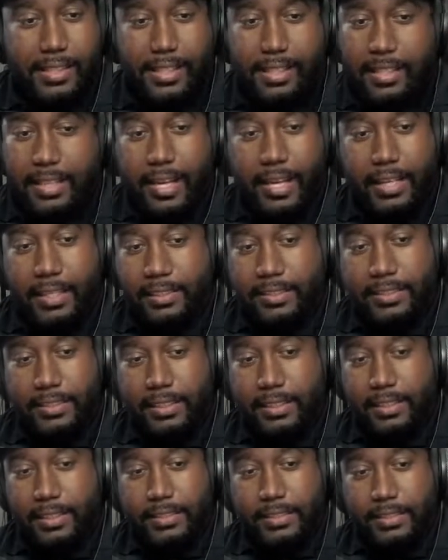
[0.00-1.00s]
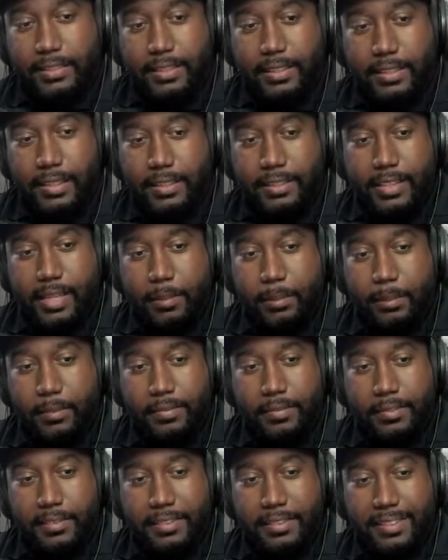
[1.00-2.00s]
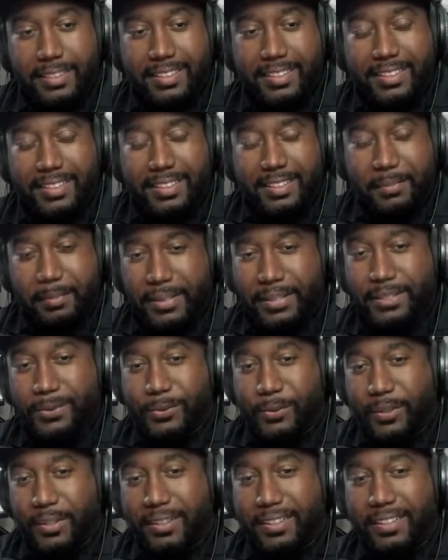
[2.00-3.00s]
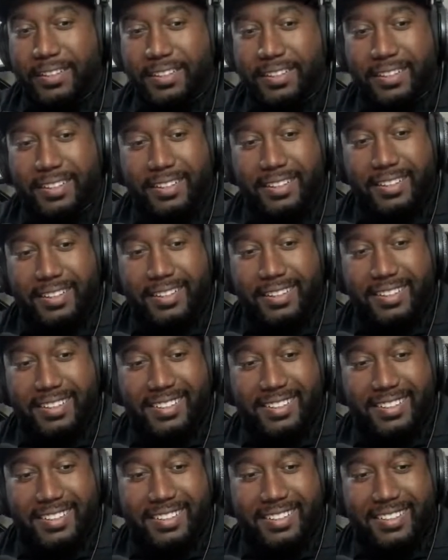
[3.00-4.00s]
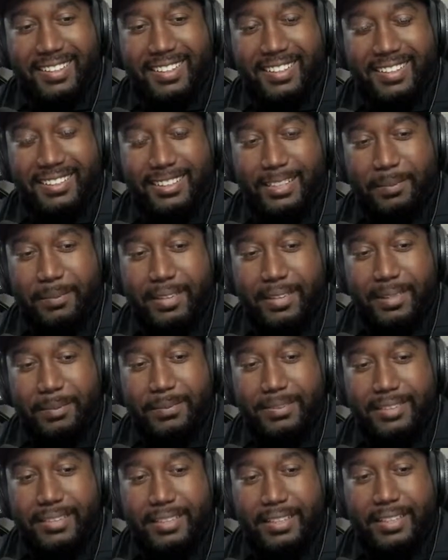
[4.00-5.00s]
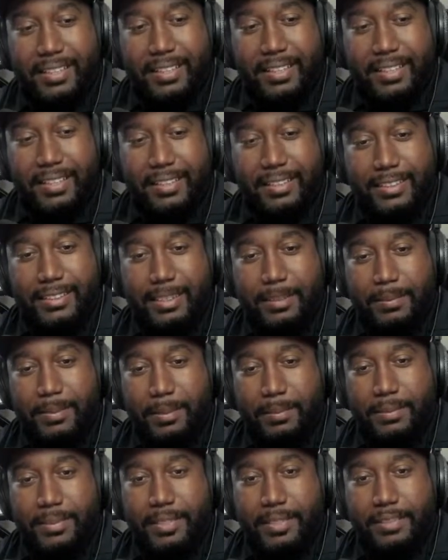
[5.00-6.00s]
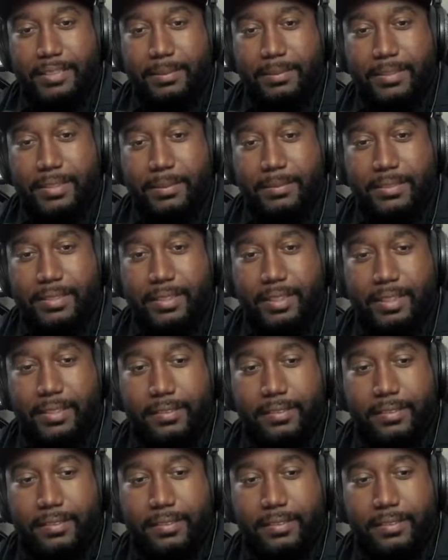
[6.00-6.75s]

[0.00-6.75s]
Yeah, he's not moving, but he's real. He's sometimes there, sometimes not.